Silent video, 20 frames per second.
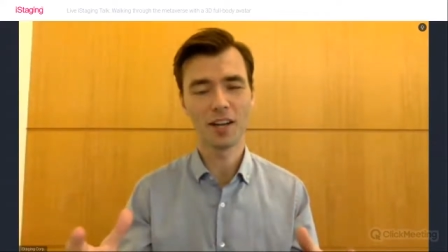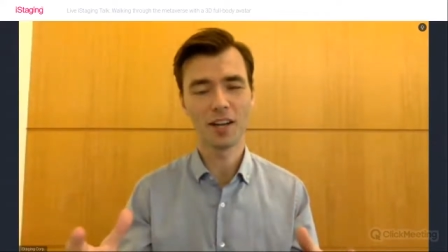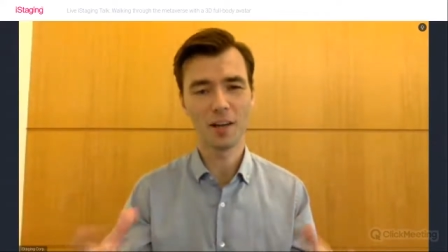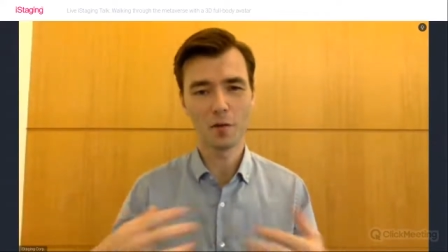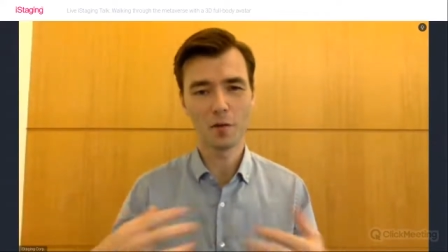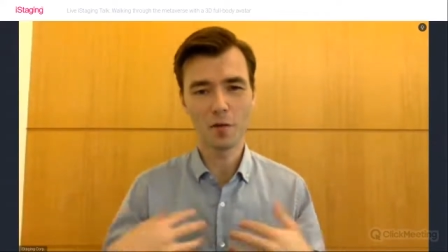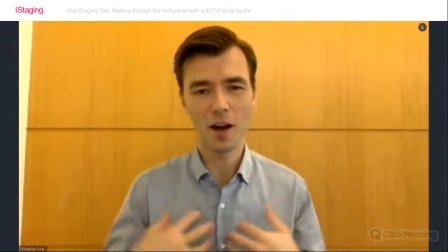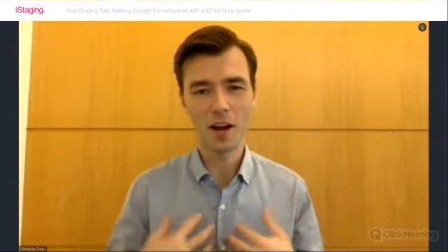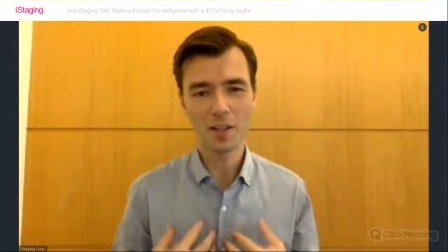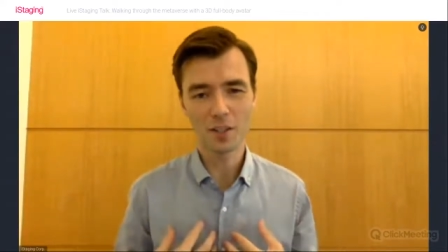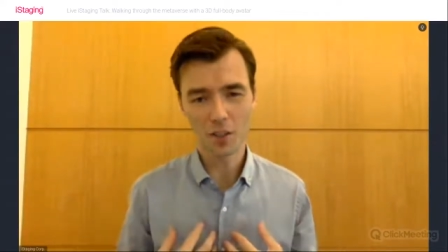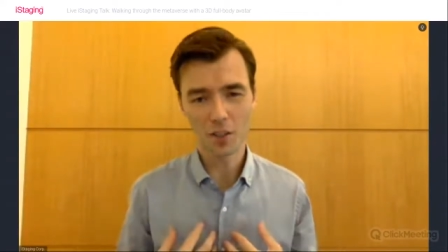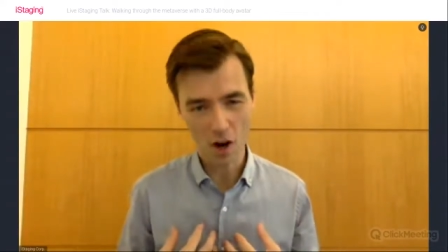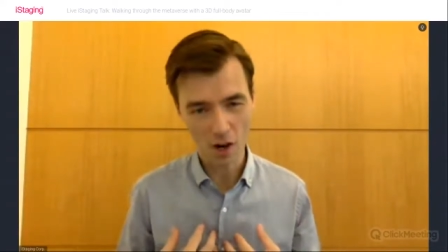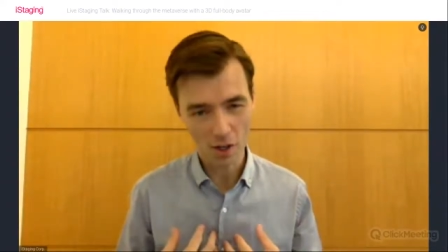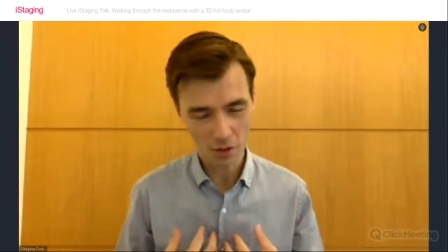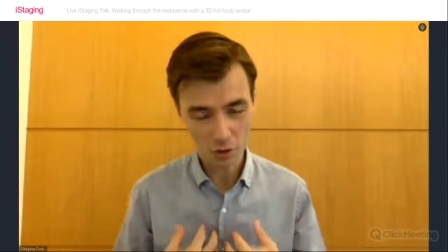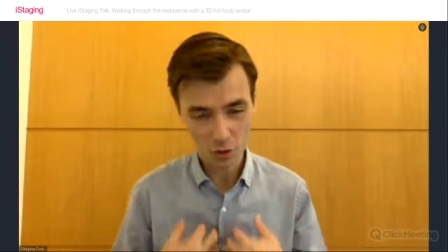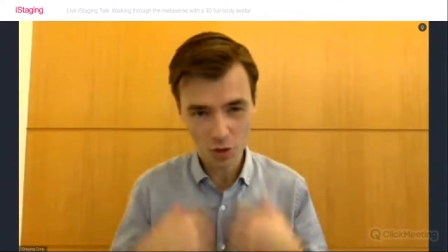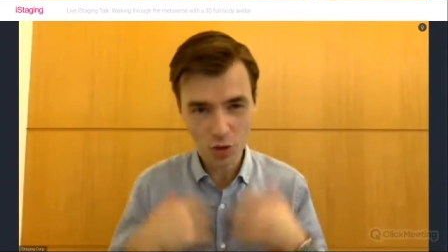If I talk
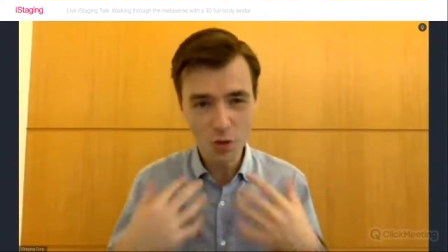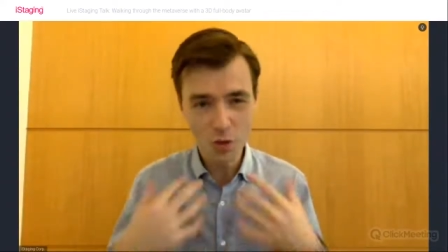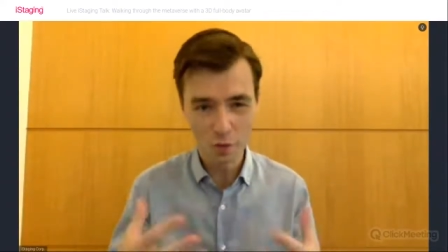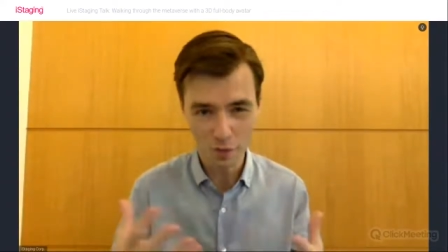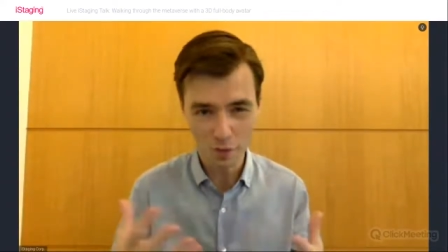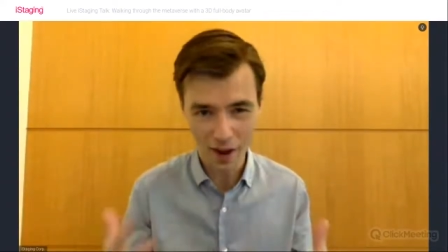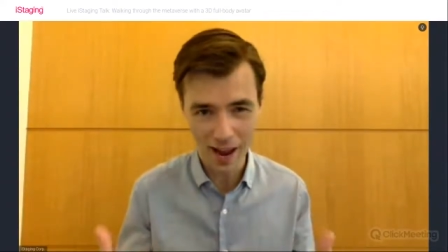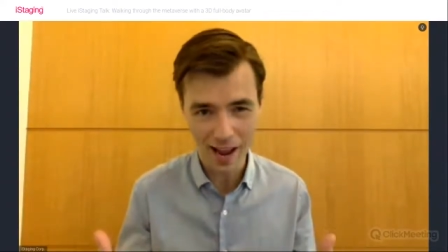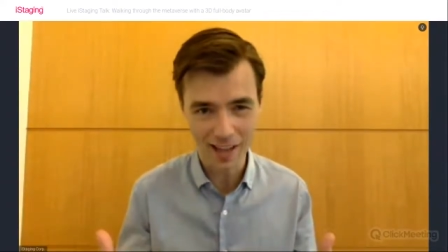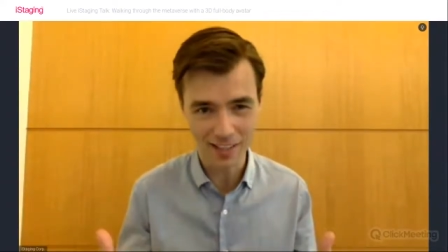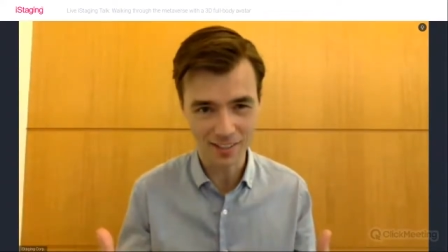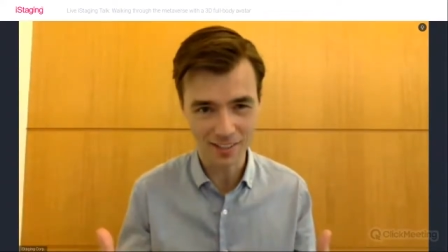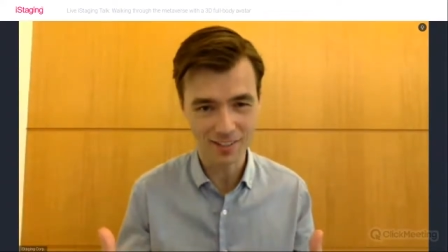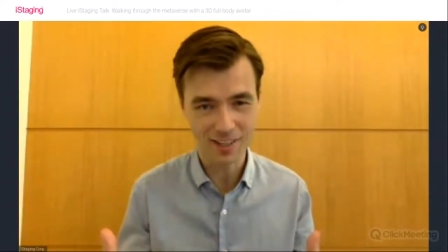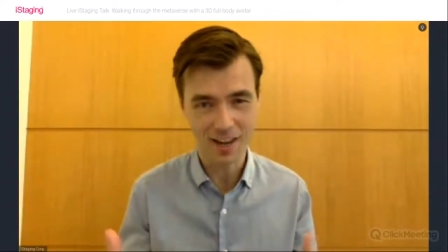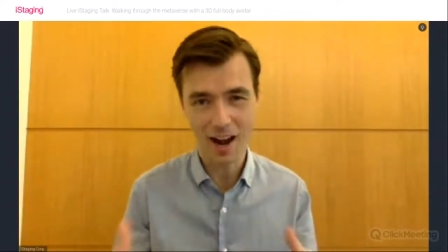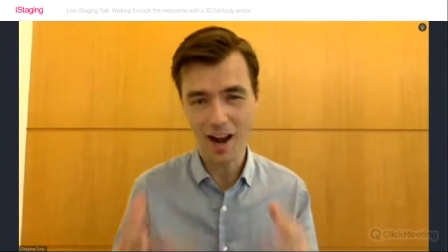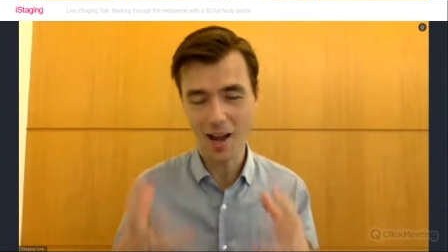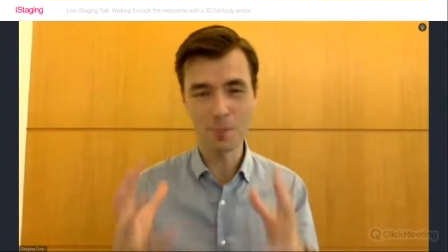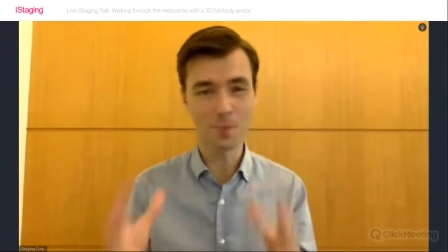too fast,
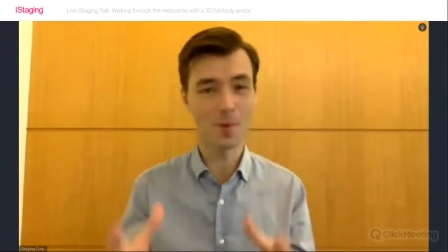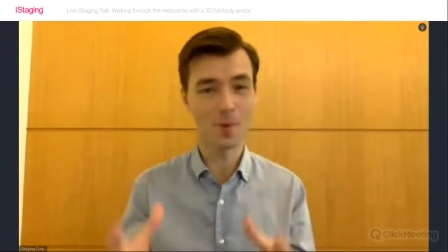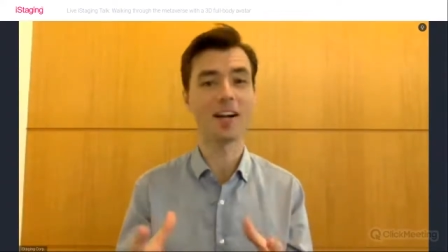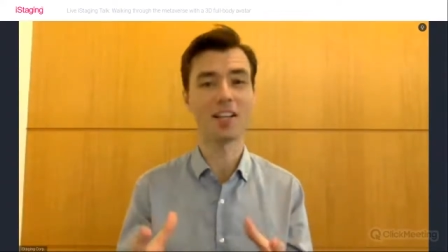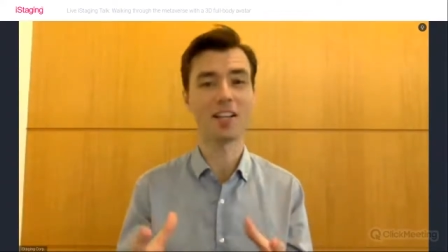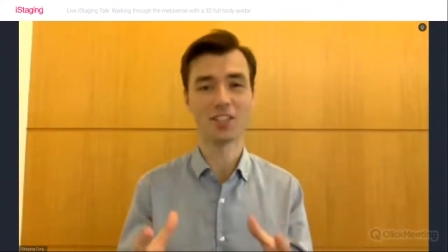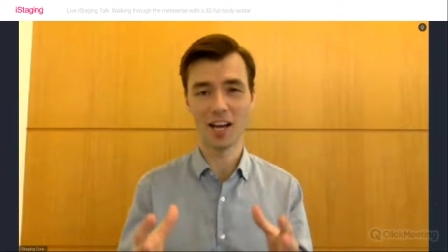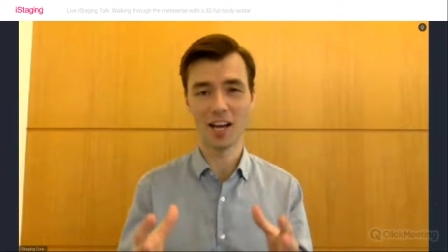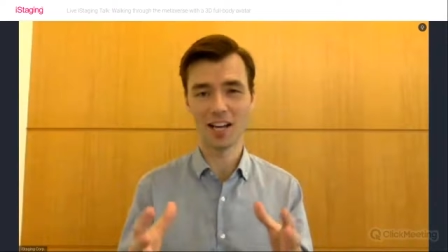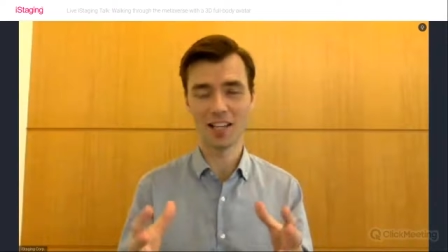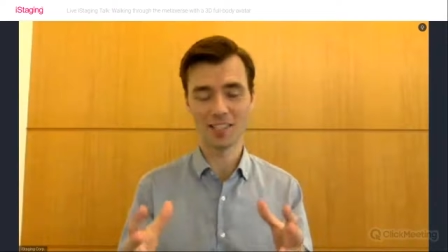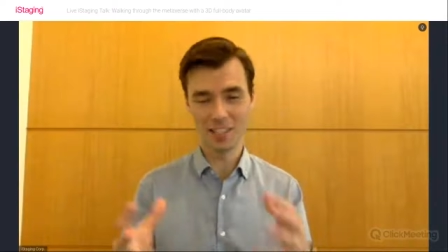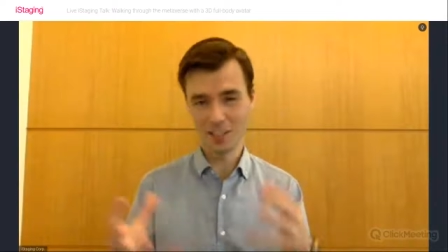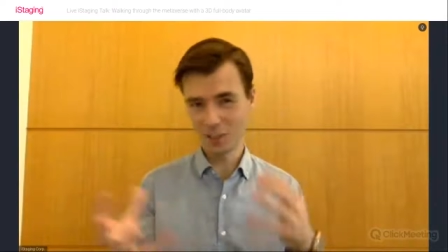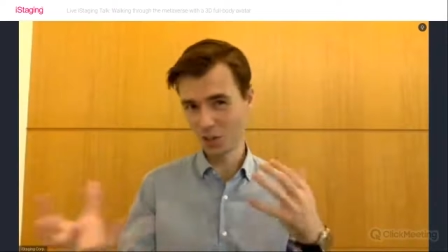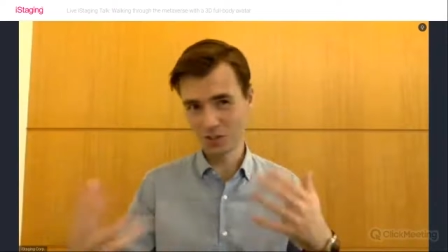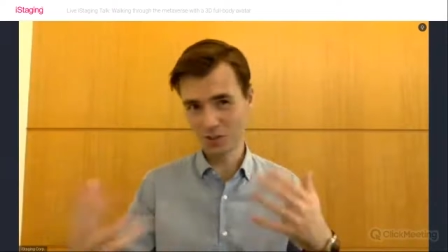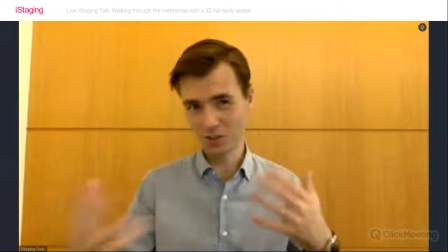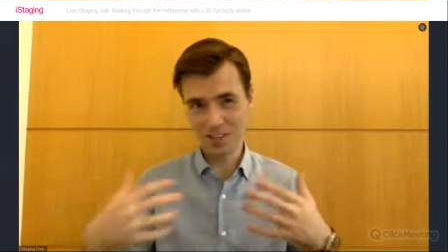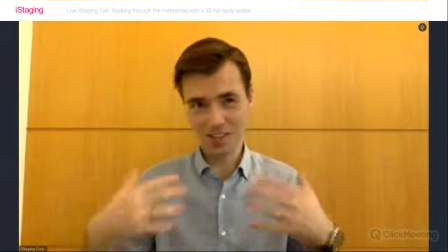I apologize. That
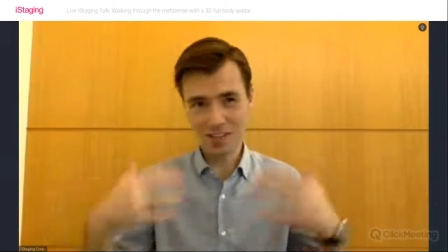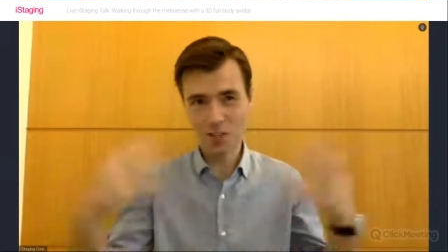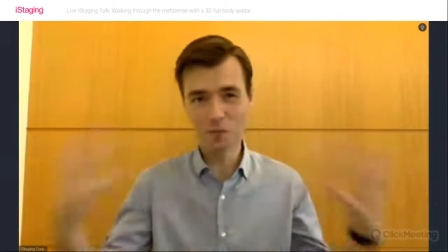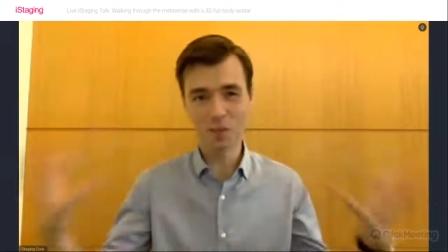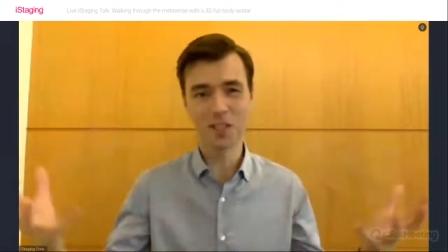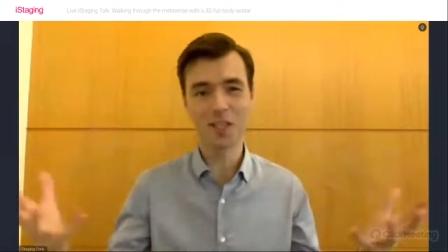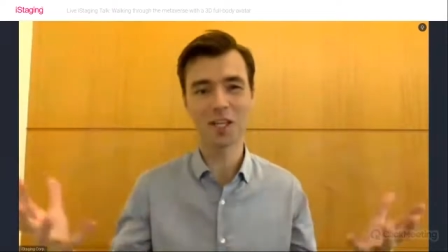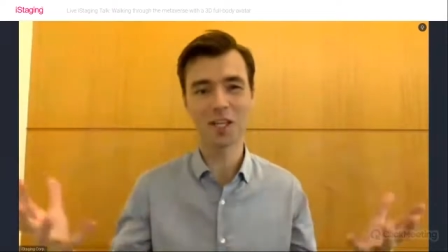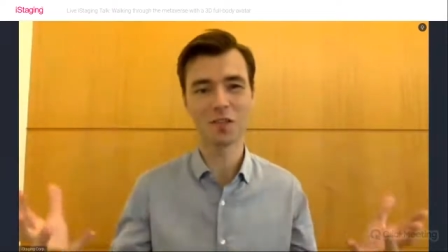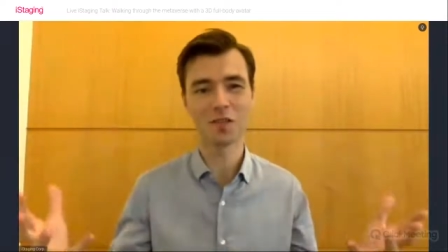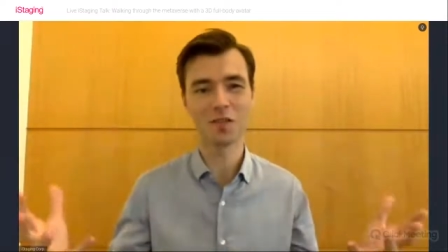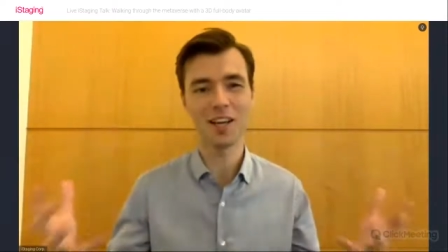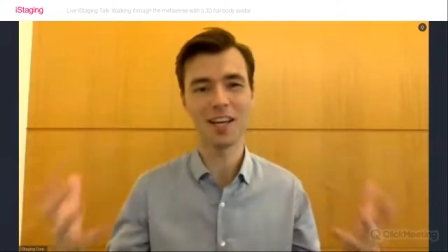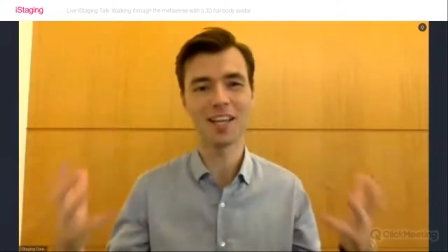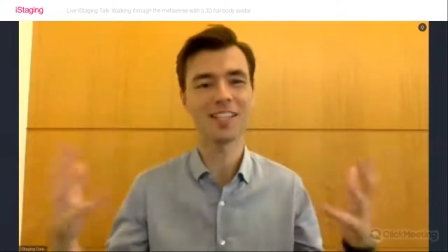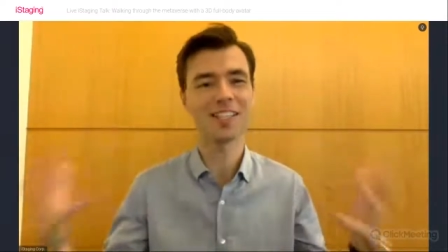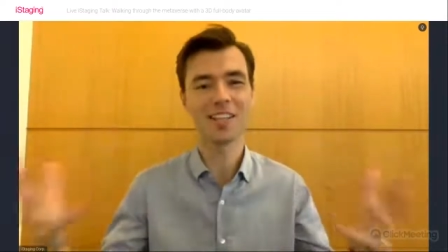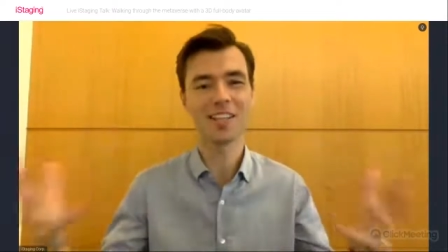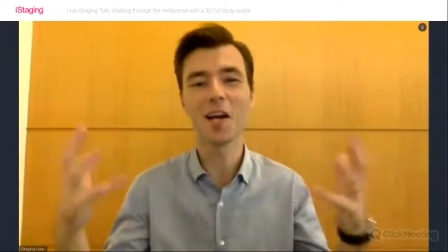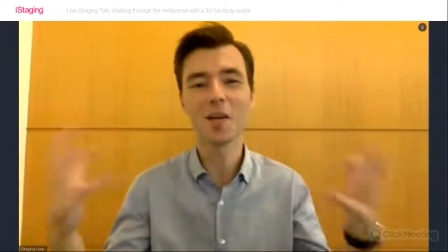just is because of
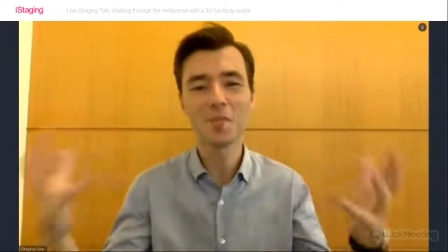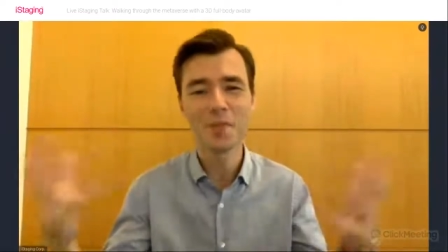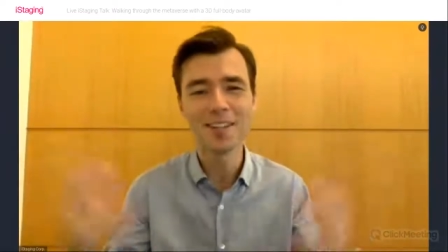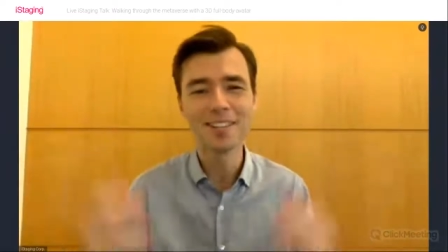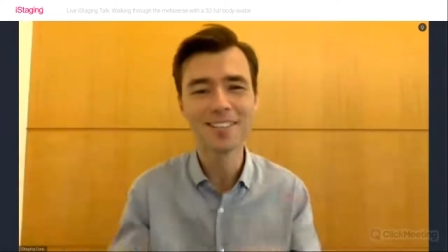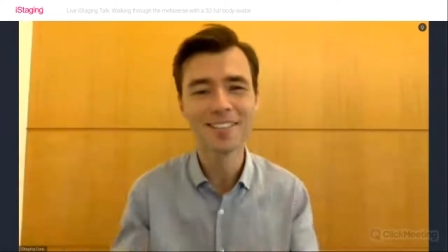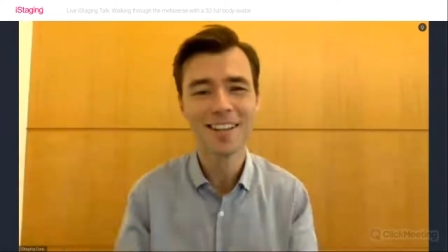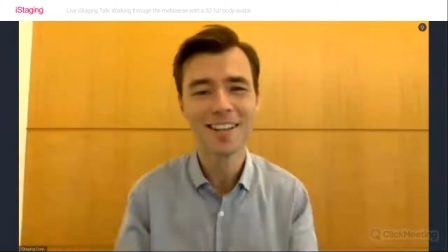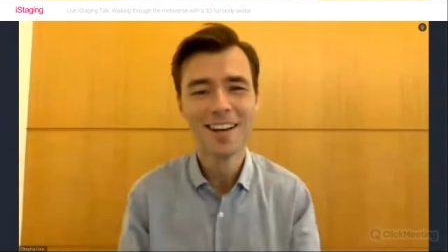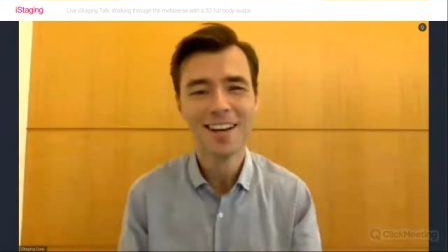excitement.